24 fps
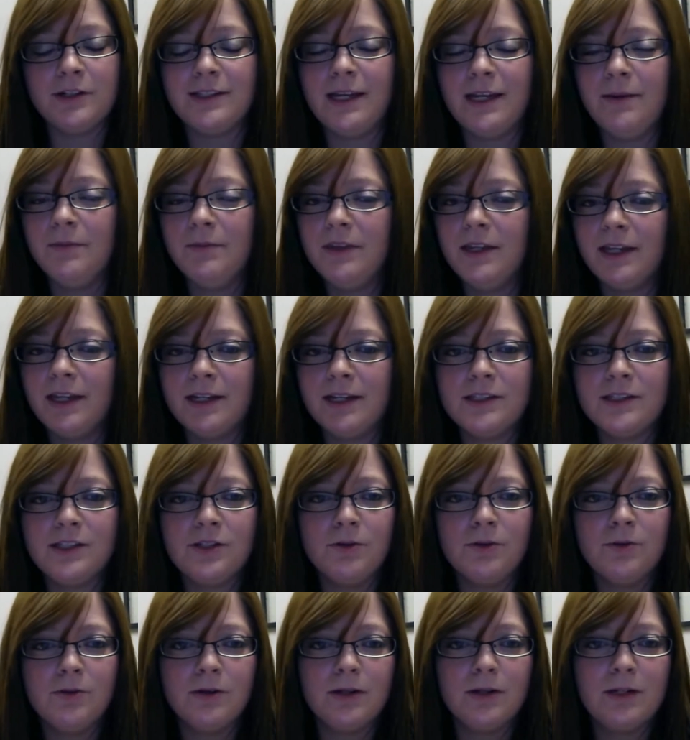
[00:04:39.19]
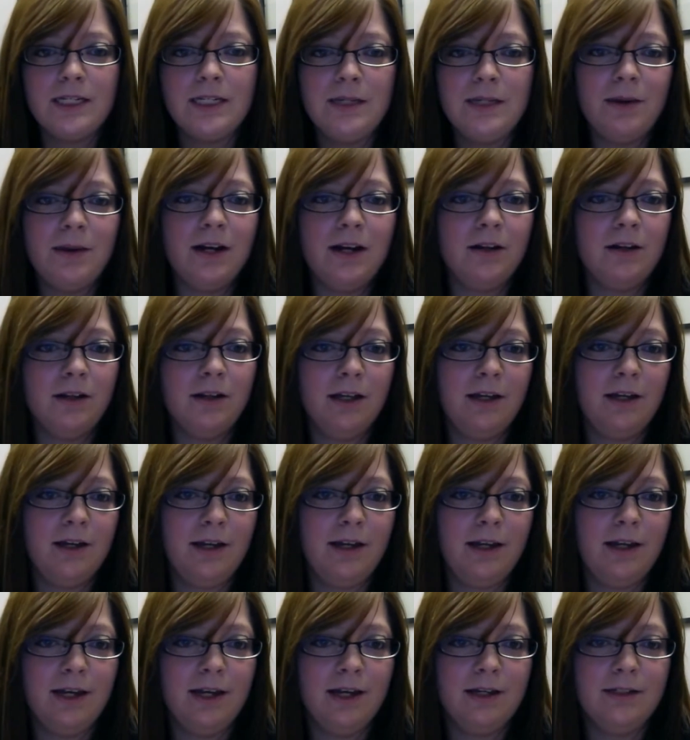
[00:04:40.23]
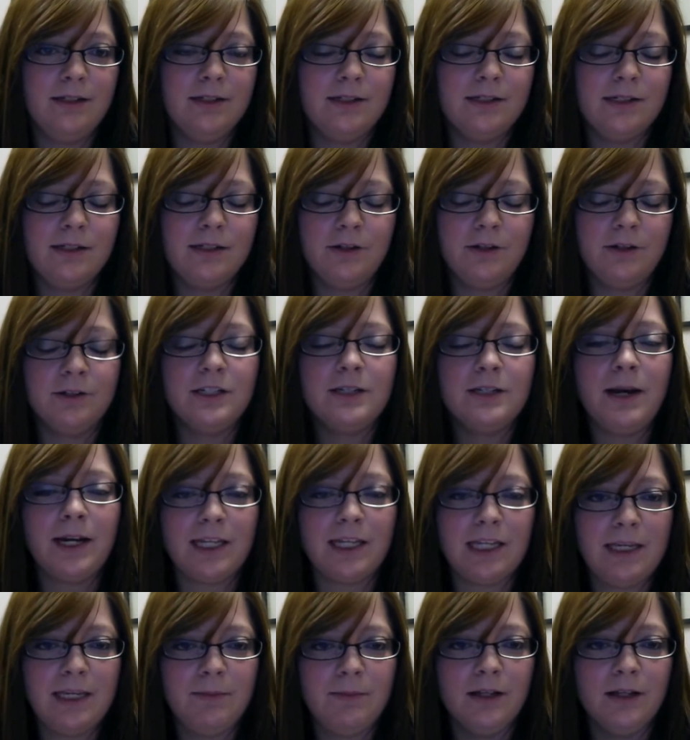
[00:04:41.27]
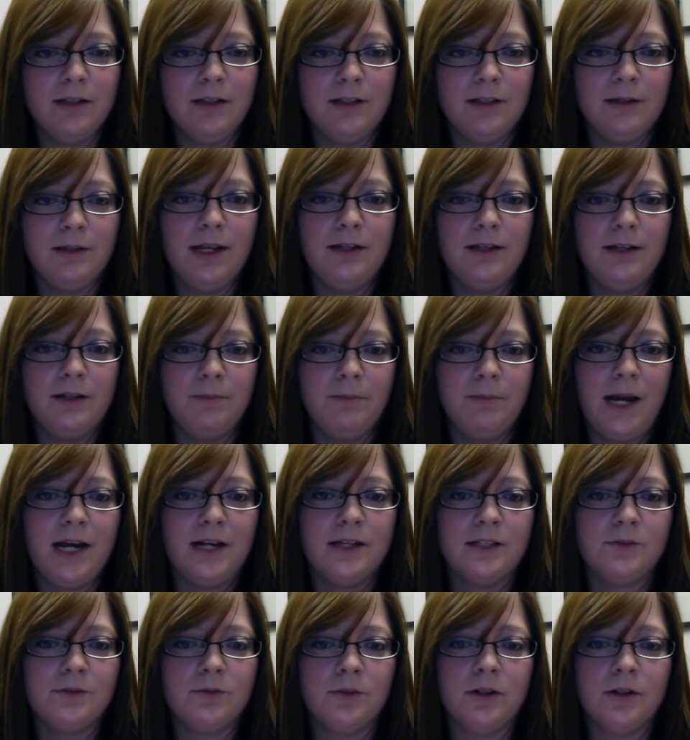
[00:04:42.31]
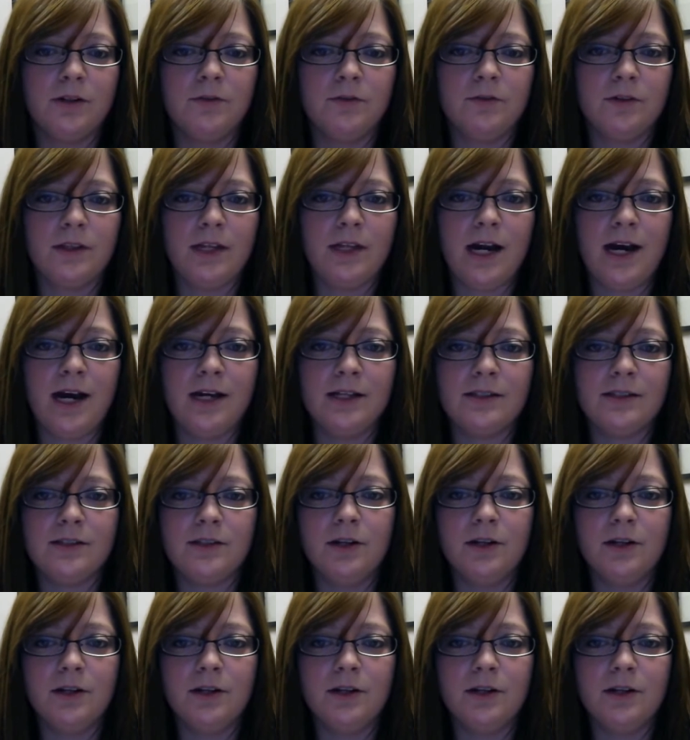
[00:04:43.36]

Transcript: same thing as your email and your DMACC email and password for that.